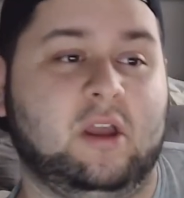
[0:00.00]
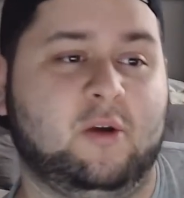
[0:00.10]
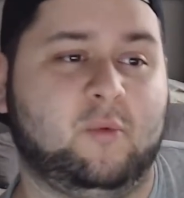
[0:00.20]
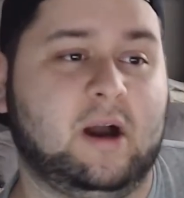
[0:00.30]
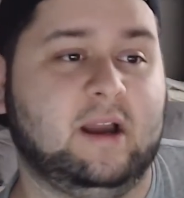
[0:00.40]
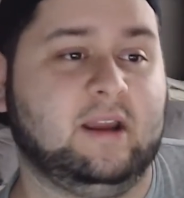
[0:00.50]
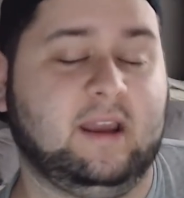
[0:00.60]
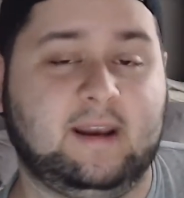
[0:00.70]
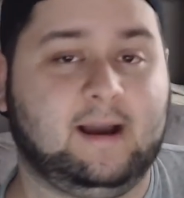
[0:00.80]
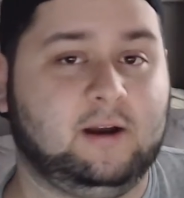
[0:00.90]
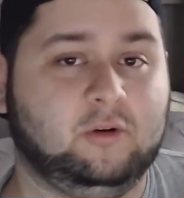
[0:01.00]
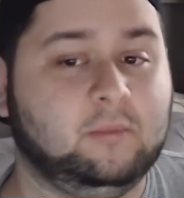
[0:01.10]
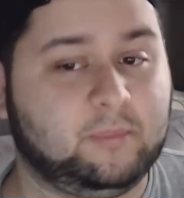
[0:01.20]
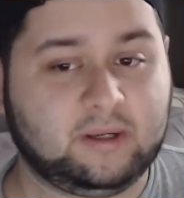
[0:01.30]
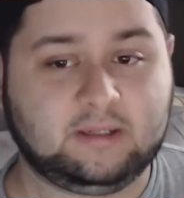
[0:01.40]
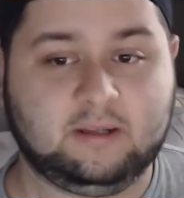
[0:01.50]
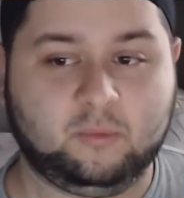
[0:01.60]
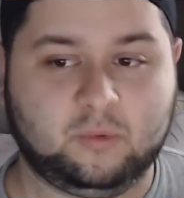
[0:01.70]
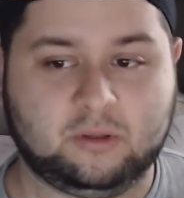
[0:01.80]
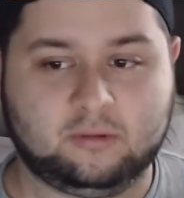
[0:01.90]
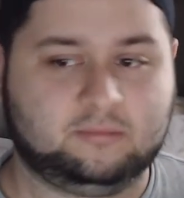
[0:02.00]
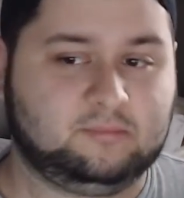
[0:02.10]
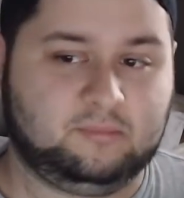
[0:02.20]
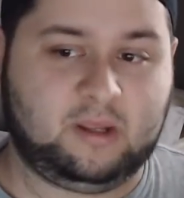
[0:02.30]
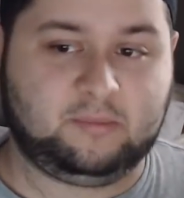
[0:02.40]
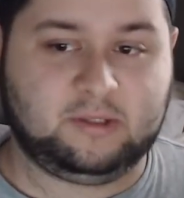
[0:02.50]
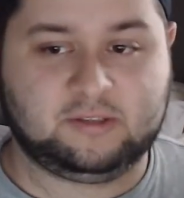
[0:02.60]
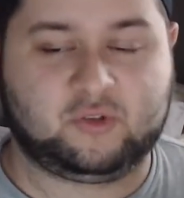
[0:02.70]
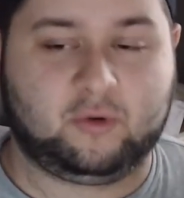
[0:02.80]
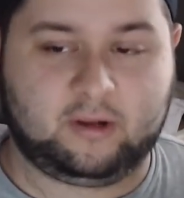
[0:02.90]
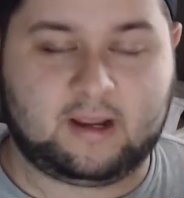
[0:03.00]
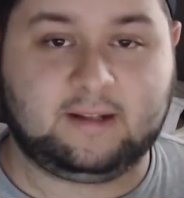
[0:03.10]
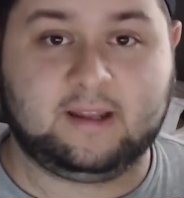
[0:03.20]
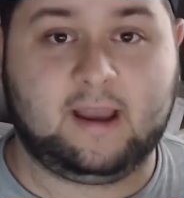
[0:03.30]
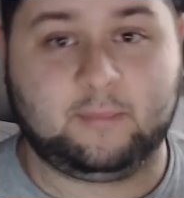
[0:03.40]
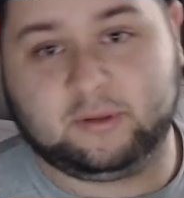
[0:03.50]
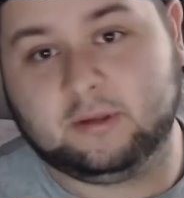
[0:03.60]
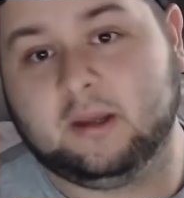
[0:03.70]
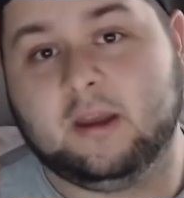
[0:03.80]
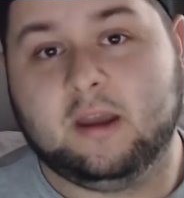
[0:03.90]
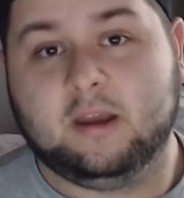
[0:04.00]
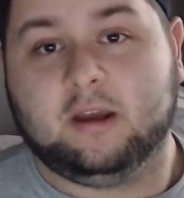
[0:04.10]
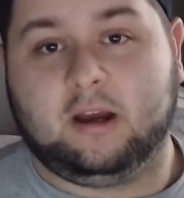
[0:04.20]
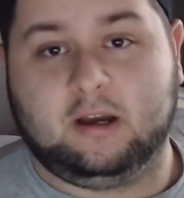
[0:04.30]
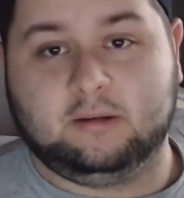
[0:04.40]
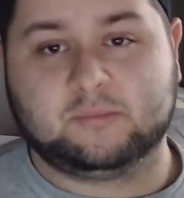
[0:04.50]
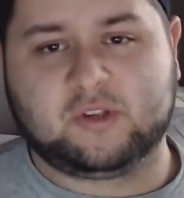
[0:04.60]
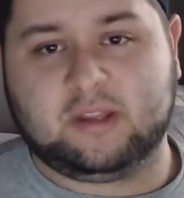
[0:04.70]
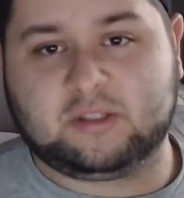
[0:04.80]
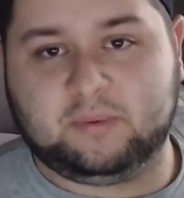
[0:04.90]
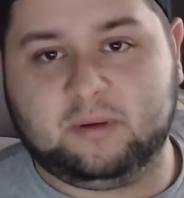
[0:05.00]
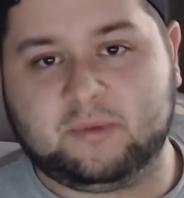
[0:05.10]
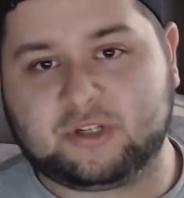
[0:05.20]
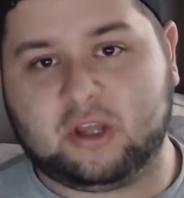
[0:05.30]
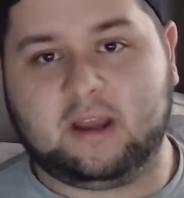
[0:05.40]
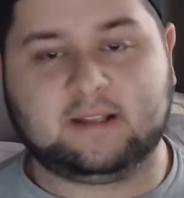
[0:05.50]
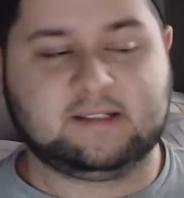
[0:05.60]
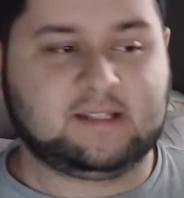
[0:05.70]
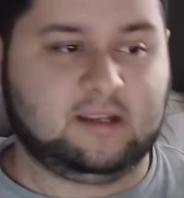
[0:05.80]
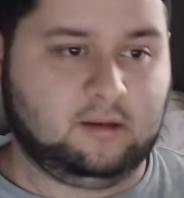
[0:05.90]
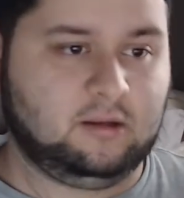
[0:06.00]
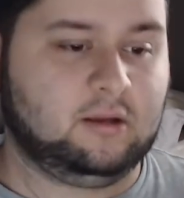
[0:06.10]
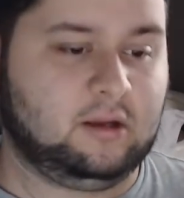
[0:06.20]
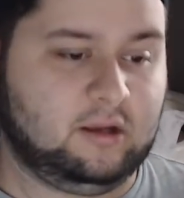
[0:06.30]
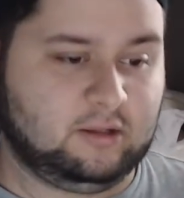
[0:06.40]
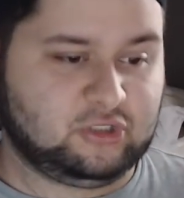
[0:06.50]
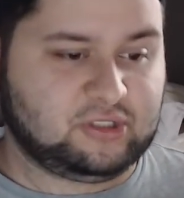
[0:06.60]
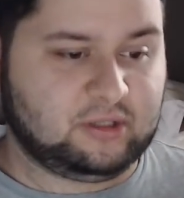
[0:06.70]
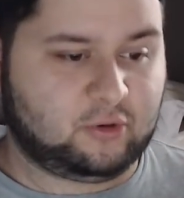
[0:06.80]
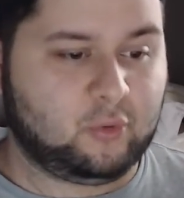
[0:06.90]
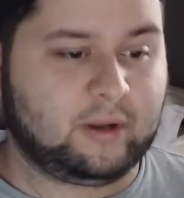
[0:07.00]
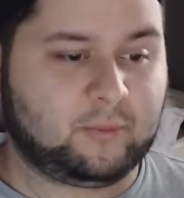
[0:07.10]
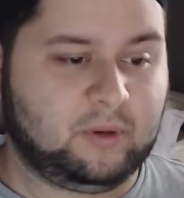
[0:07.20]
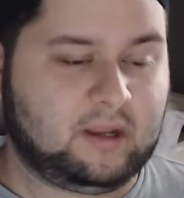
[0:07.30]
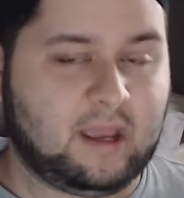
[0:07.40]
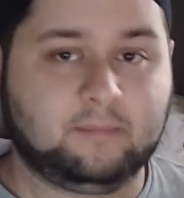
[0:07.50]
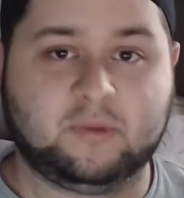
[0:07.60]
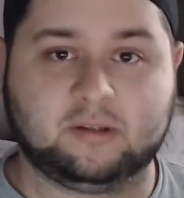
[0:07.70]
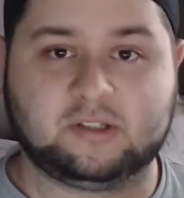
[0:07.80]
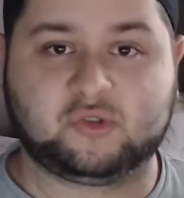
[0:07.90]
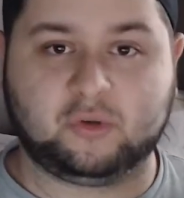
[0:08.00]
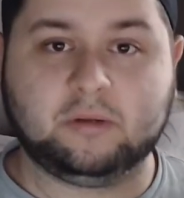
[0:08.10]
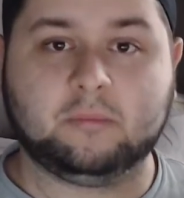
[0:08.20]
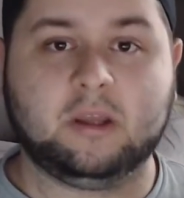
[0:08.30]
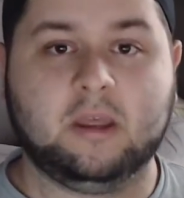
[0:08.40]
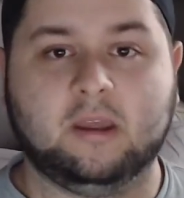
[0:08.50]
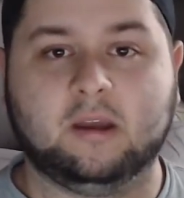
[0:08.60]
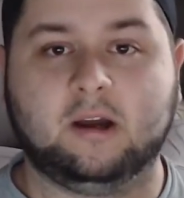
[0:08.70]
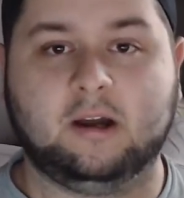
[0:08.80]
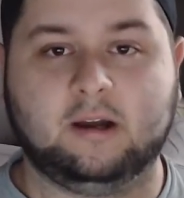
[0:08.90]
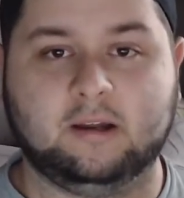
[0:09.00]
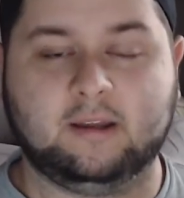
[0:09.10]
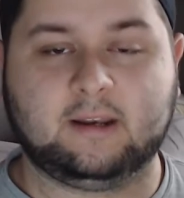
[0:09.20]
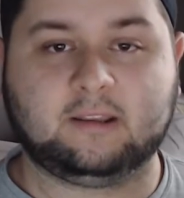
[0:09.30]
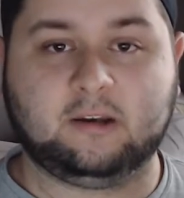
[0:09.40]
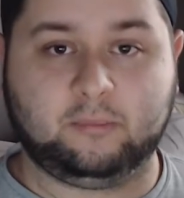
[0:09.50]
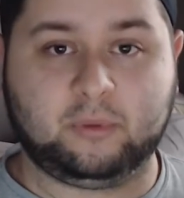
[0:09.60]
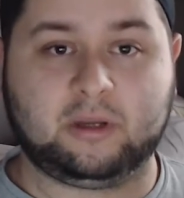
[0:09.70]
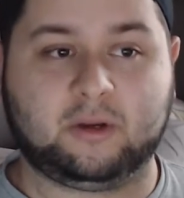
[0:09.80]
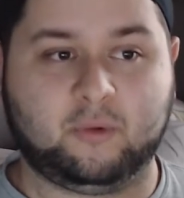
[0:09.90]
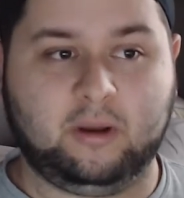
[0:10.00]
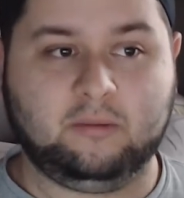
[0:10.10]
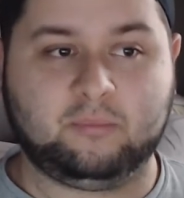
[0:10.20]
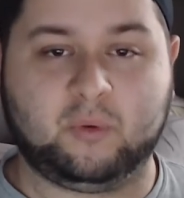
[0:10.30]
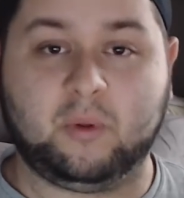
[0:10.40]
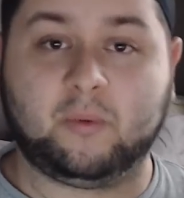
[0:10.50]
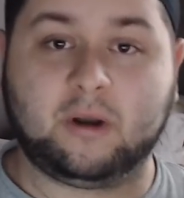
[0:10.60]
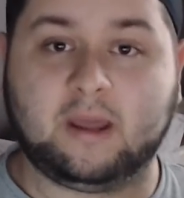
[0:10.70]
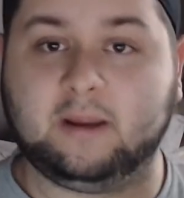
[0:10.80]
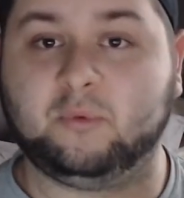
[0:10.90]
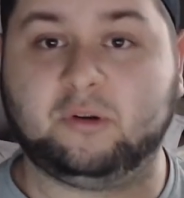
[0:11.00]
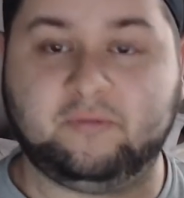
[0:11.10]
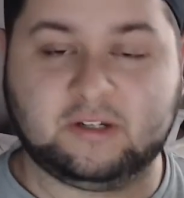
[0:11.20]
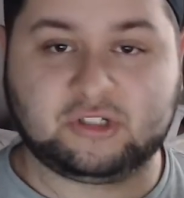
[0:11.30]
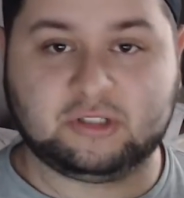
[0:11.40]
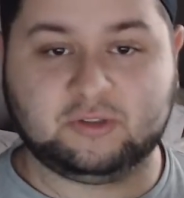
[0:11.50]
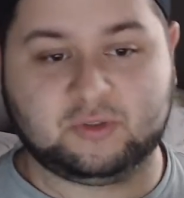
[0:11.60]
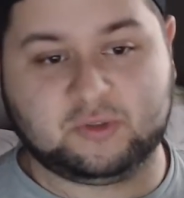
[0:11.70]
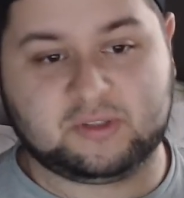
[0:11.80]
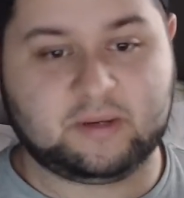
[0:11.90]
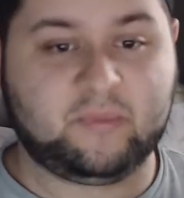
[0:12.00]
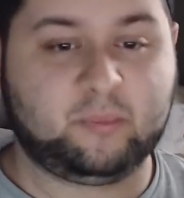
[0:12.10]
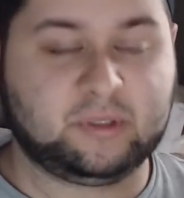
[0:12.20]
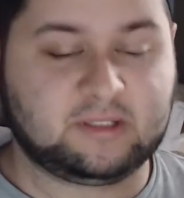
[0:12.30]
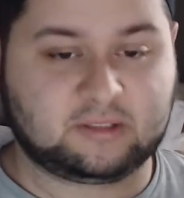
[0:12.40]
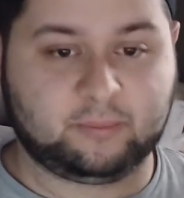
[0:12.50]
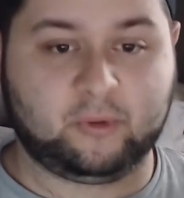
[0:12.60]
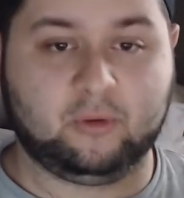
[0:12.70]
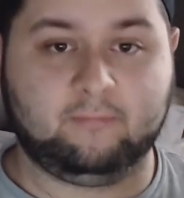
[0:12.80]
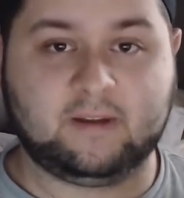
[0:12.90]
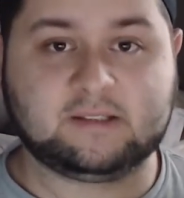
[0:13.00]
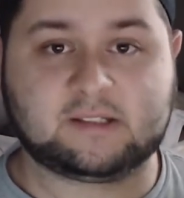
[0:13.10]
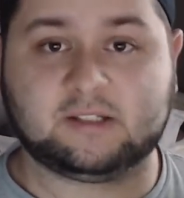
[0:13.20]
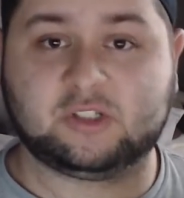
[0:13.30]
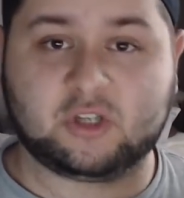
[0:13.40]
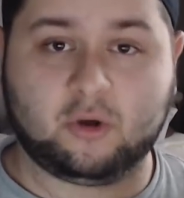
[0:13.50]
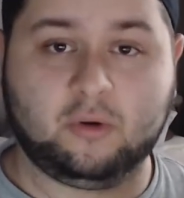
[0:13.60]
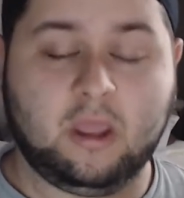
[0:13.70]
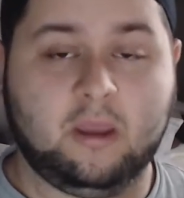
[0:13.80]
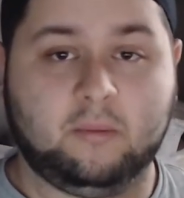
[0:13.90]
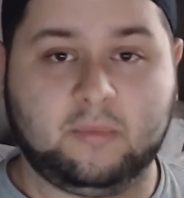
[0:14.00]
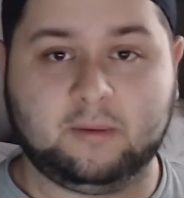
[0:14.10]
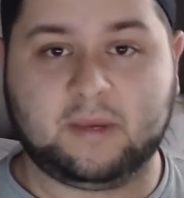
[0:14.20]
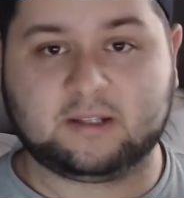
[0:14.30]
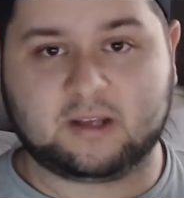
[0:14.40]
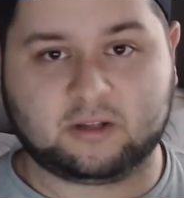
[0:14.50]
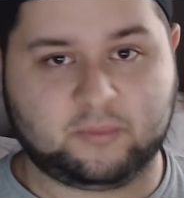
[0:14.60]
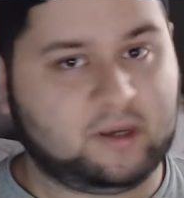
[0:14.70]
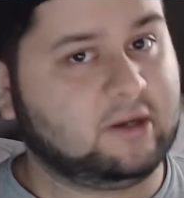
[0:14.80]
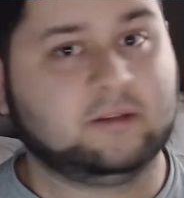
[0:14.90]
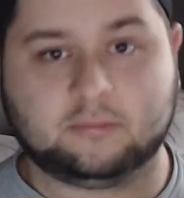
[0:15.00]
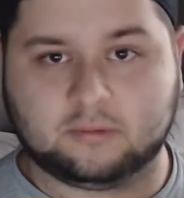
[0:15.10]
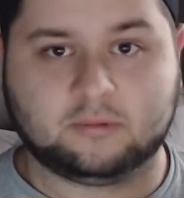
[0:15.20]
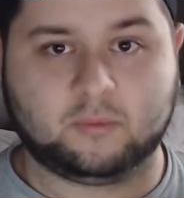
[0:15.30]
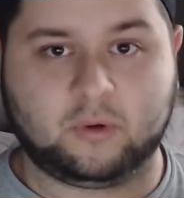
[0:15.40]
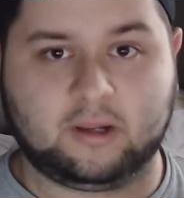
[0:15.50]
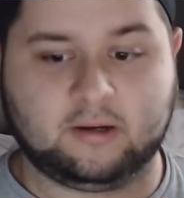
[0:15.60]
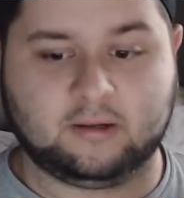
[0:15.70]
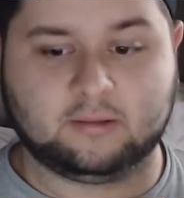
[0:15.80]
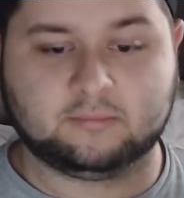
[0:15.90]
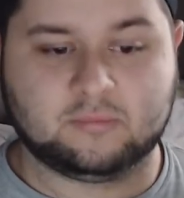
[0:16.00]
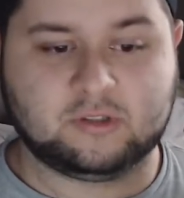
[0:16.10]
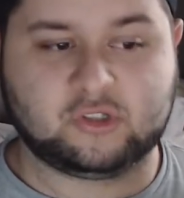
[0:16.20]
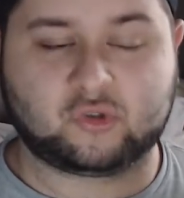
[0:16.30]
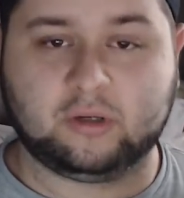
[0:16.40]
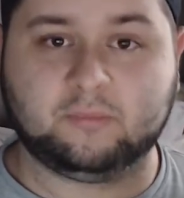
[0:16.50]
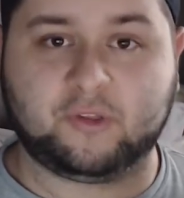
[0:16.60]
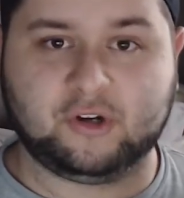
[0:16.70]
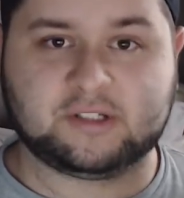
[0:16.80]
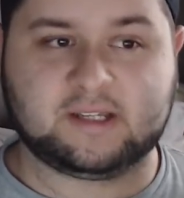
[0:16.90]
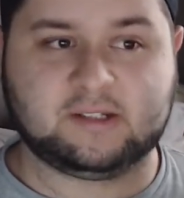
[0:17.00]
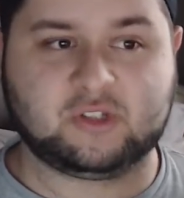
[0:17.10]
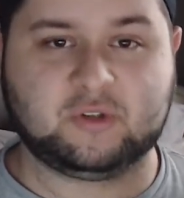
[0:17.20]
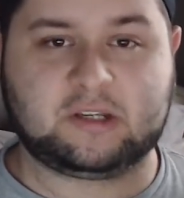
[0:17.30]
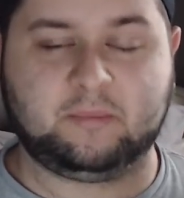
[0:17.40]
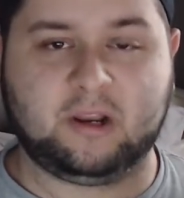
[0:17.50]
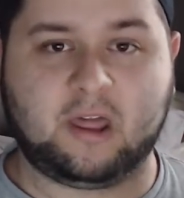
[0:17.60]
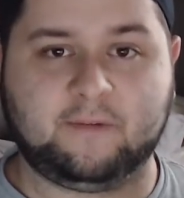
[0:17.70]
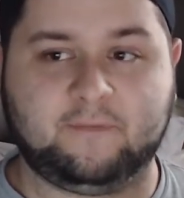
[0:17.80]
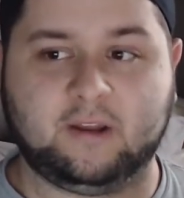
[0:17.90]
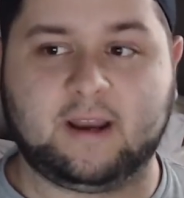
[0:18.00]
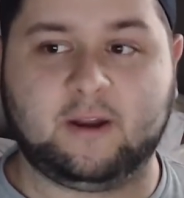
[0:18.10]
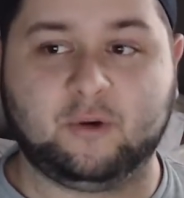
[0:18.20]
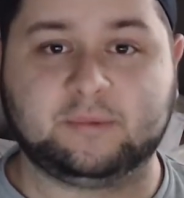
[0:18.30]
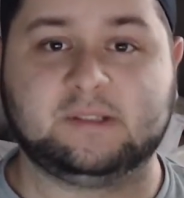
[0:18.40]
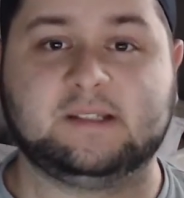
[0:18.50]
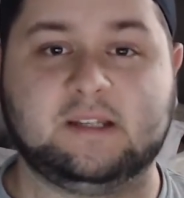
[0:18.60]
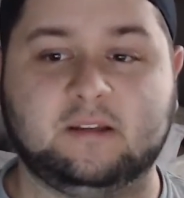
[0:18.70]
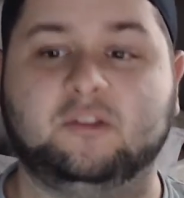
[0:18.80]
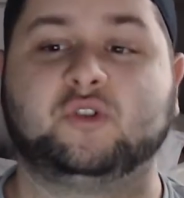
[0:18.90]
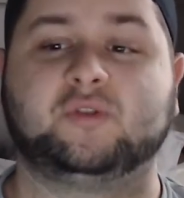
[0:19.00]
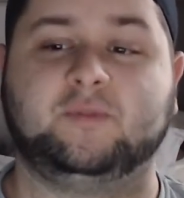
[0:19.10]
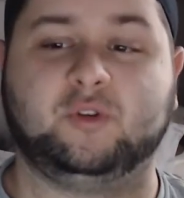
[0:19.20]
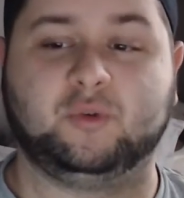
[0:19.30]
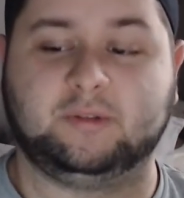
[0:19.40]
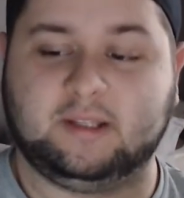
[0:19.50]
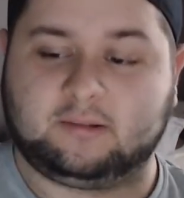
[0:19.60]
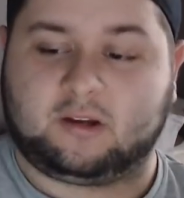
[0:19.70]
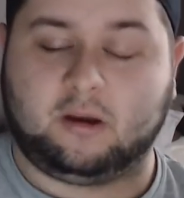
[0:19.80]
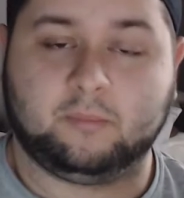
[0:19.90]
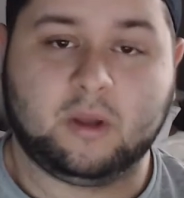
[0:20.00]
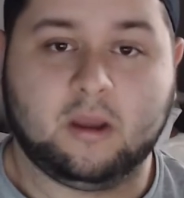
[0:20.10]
why, and how? But it will maybe sort of kind of happen. Um, so that's pretty much all I had to say. Uh, just a quick recap the stream. Uh, it ended up being great, but we were not able to finish it due to some unpredictable events. So me and Mike talked about it. We're gonna stream Thursday, so it's gonna be a lot of fun. I hope to see those of you who did come